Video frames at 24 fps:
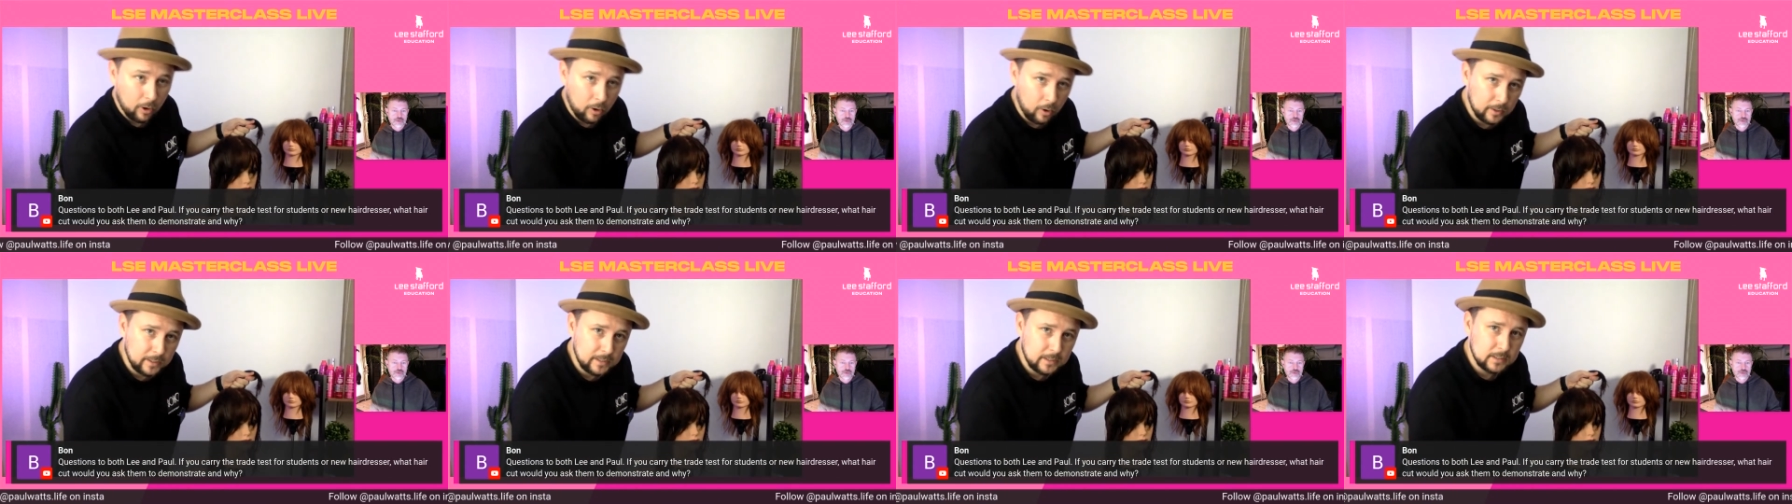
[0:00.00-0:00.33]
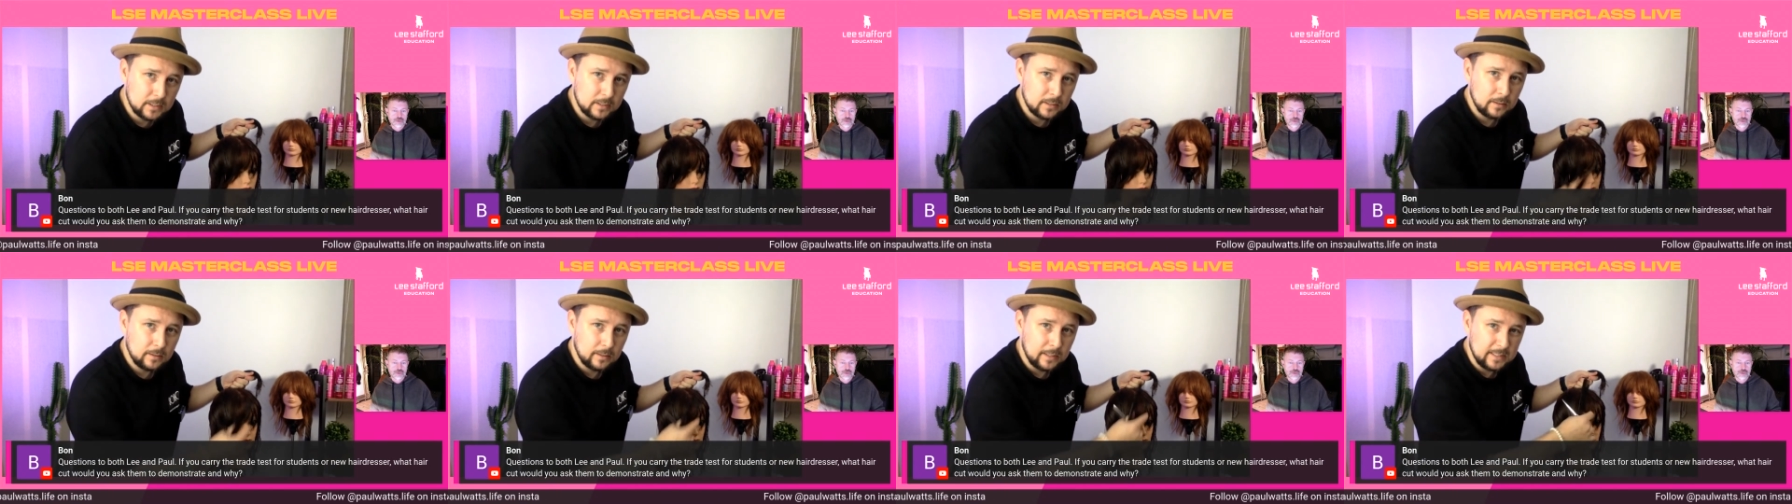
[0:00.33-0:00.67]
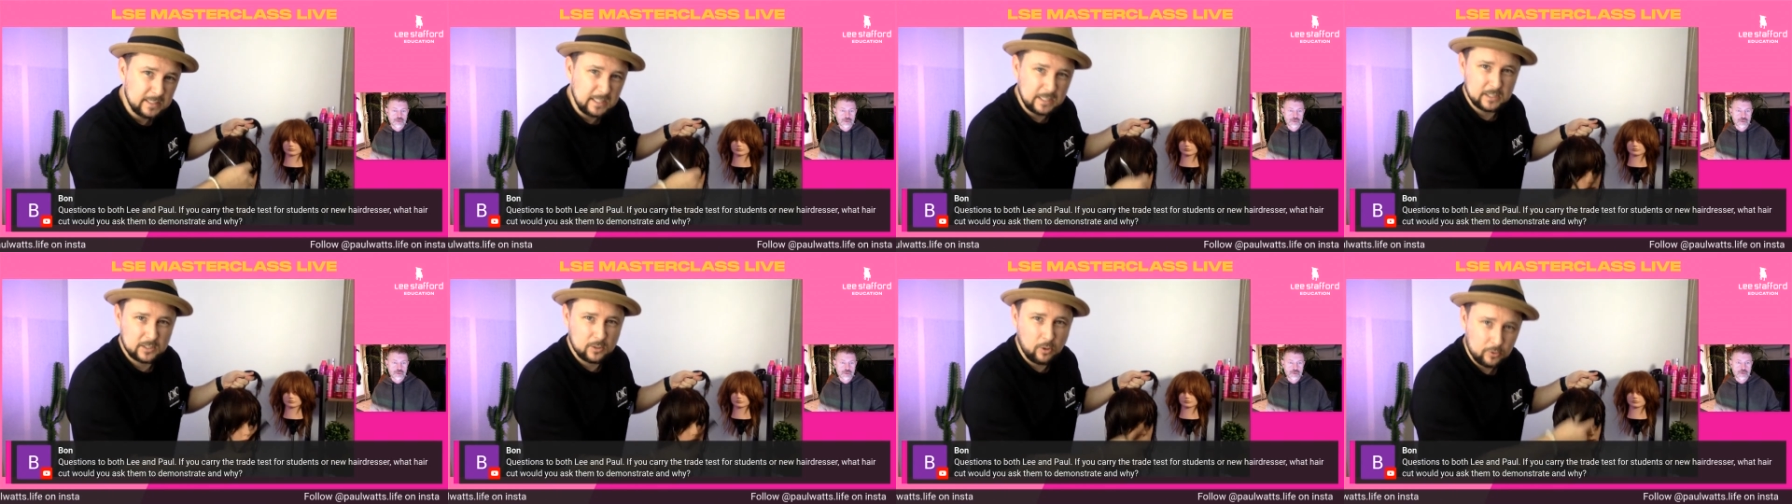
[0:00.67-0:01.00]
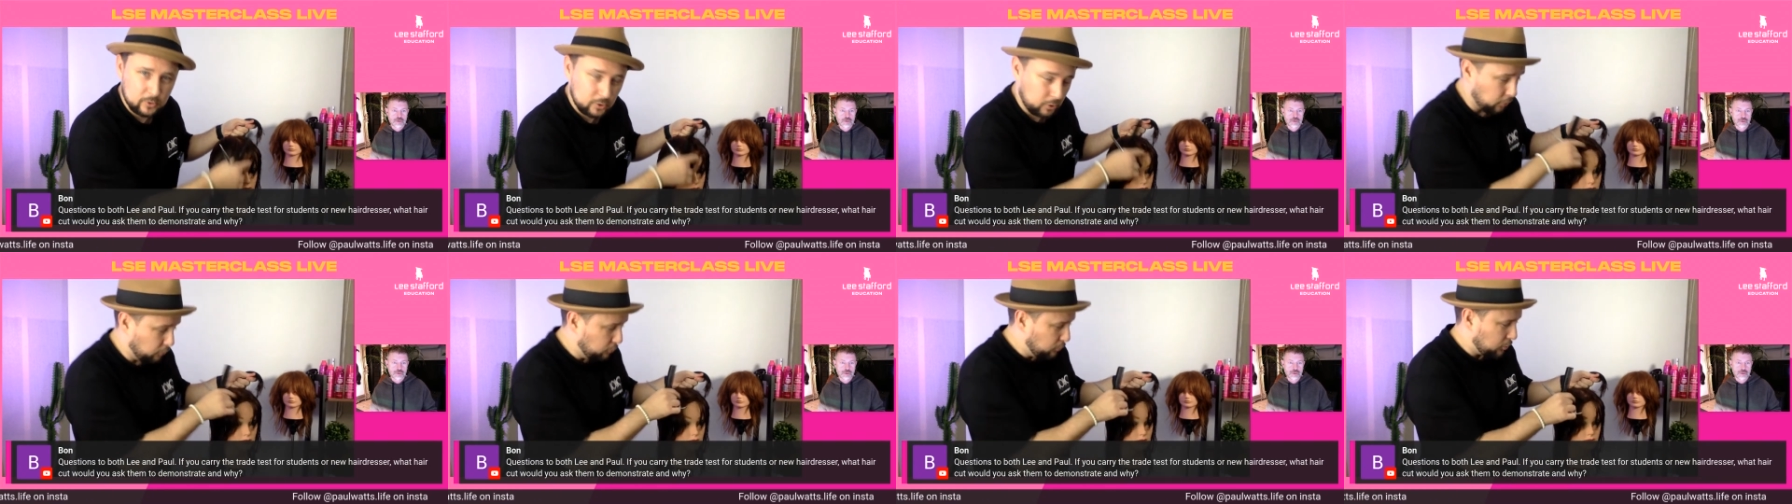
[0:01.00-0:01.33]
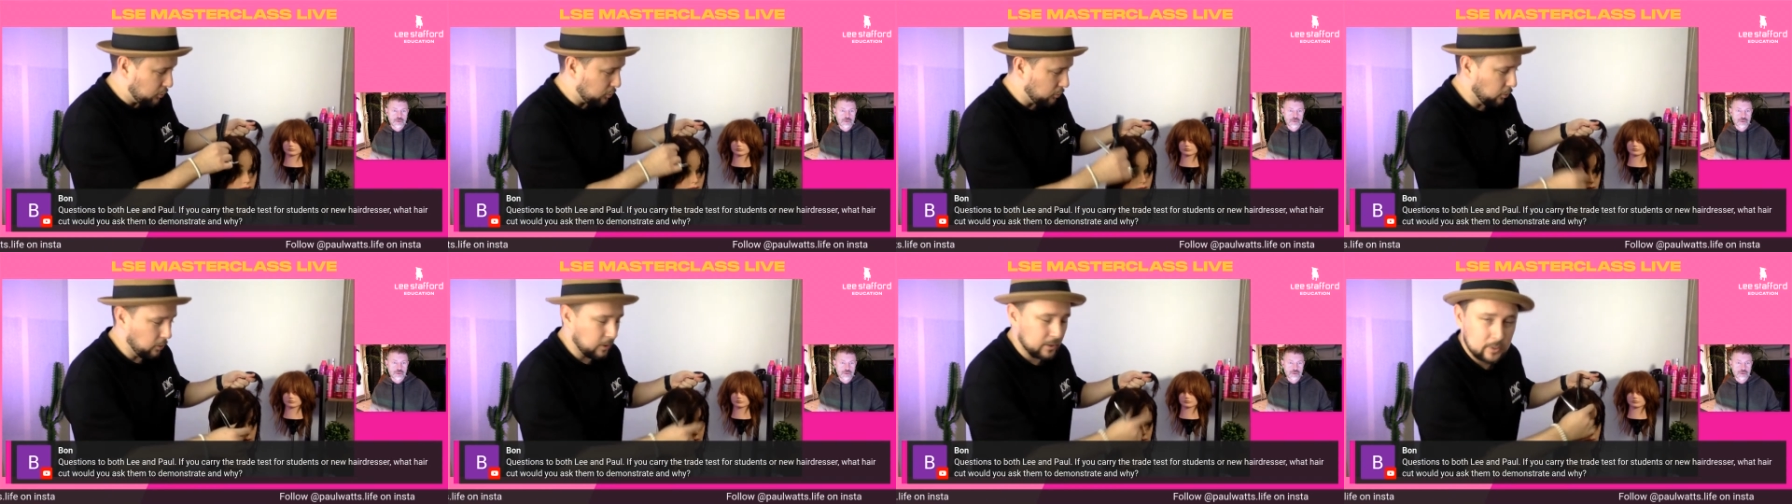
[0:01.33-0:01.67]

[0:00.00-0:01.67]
eyes. It's not too short.